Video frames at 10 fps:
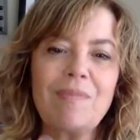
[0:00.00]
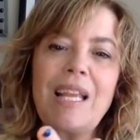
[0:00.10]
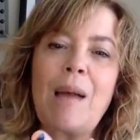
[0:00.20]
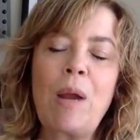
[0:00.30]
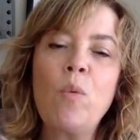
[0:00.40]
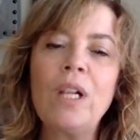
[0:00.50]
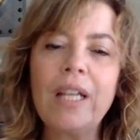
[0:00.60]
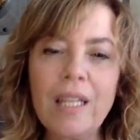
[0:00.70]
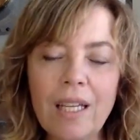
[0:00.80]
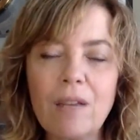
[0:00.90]
Am I
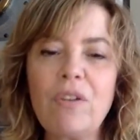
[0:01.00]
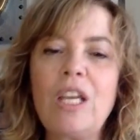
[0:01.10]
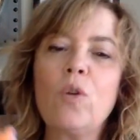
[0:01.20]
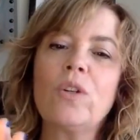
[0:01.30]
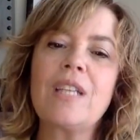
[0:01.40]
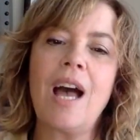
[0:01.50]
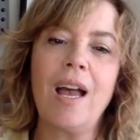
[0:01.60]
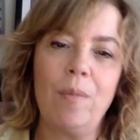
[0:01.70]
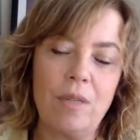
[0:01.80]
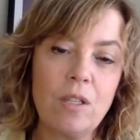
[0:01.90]
willing to give equal
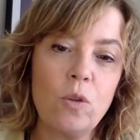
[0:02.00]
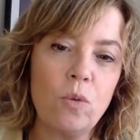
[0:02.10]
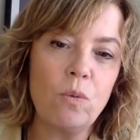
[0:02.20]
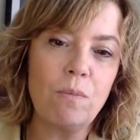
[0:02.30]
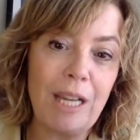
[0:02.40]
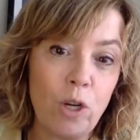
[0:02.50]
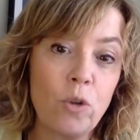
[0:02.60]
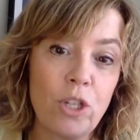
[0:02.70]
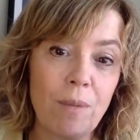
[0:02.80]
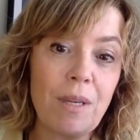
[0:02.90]
time to my
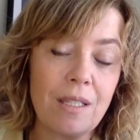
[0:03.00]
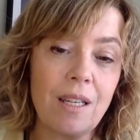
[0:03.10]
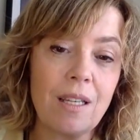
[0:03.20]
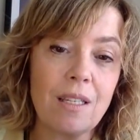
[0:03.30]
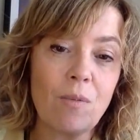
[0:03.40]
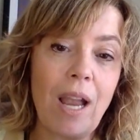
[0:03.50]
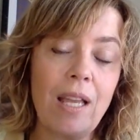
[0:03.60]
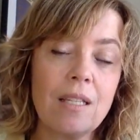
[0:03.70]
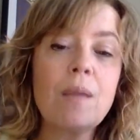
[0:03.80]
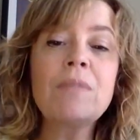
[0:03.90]
coaching business,
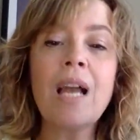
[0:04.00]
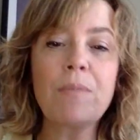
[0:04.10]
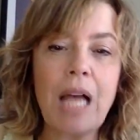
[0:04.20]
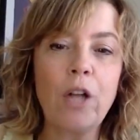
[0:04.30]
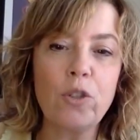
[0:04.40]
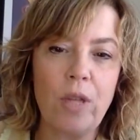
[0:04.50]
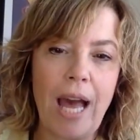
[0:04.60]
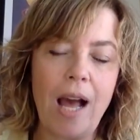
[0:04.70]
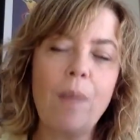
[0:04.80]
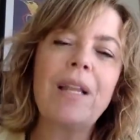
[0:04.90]
right? Sometimes I'll do
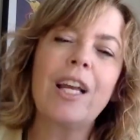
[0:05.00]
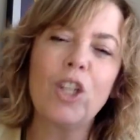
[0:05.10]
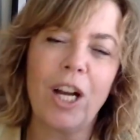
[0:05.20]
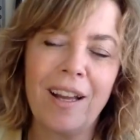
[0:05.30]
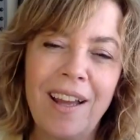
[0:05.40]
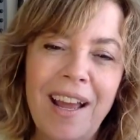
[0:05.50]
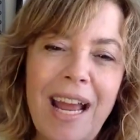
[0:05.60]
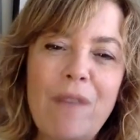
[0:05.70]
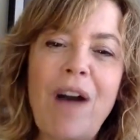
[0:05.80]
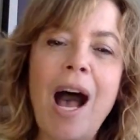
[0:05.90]
that. I'll be like, look,
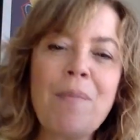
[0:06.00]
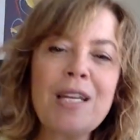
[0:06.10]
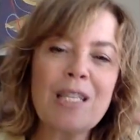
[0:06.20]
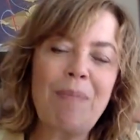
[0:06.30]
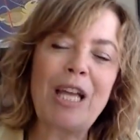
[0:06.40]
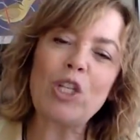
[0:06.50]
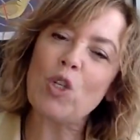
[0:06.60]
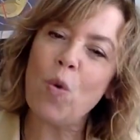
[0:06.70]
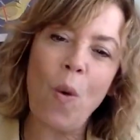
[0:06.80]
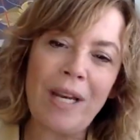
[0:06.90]
if I'm going to spend
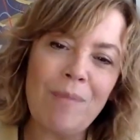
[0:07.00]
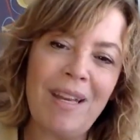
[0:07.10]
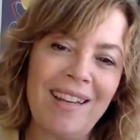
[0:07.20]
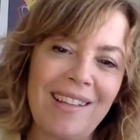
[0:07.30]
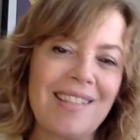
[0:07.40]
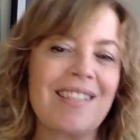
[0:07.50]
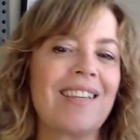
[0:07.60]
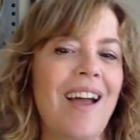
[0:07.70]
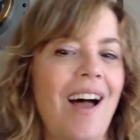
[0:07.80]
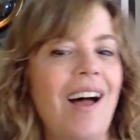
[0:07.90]
20 minutes
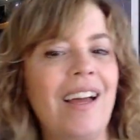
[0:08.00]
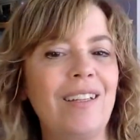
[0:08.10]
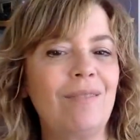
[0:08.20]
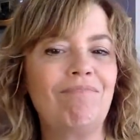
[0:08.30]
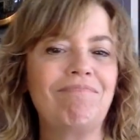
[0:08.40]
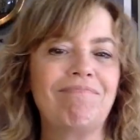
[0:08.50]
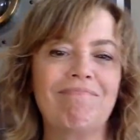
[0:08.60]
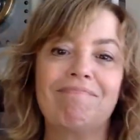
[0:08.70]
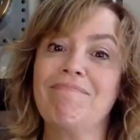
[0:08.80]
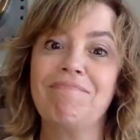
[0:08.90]
on,
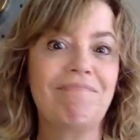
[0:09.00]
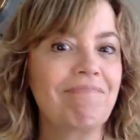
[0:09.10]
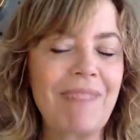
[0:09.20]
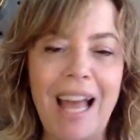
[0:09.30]
I